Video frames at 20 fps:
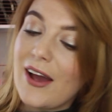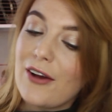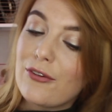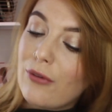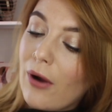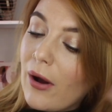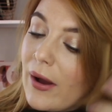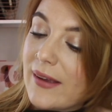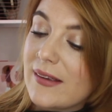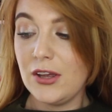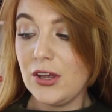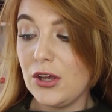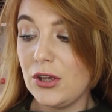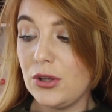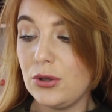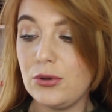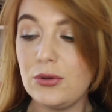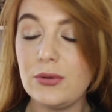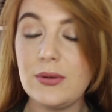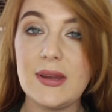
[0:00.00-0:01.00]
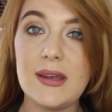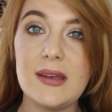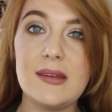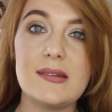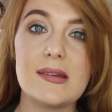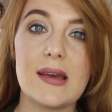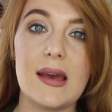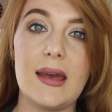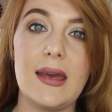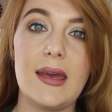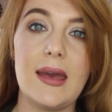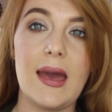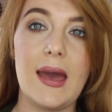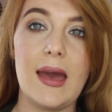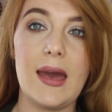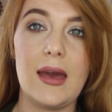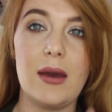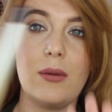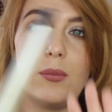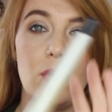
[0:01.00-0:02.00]
Right, you need a
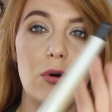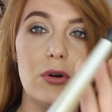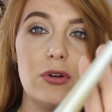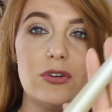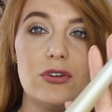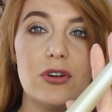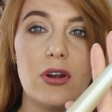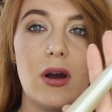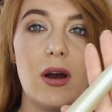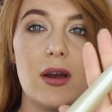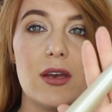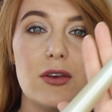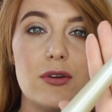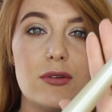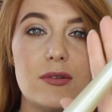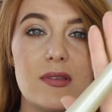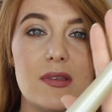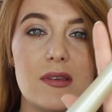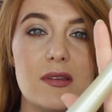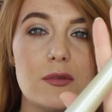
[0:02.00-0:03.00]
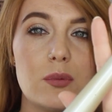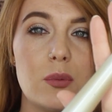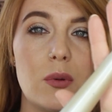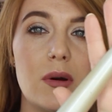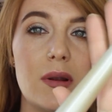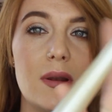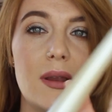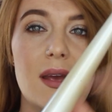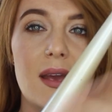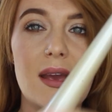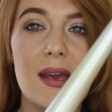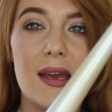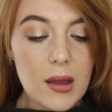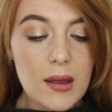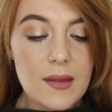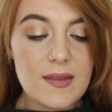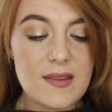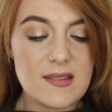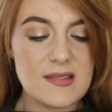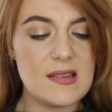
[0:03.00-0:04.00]
hair wand. I use this one.
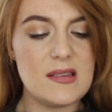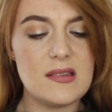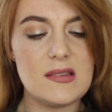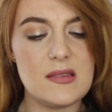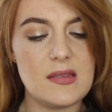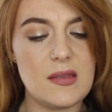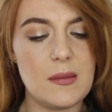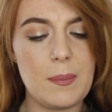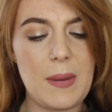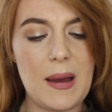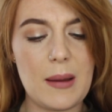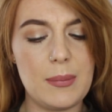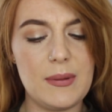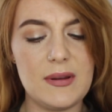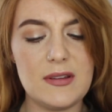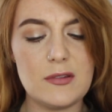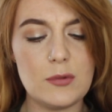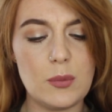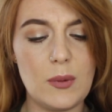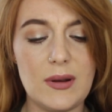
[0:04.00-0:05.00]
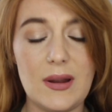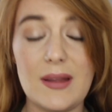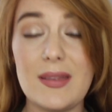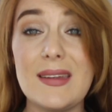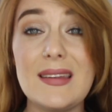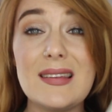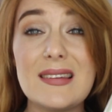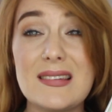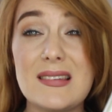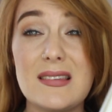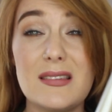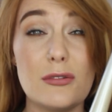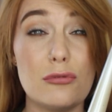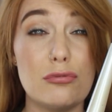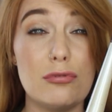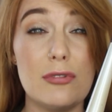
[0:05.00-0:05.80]
This is the BaByliss one. I think this is a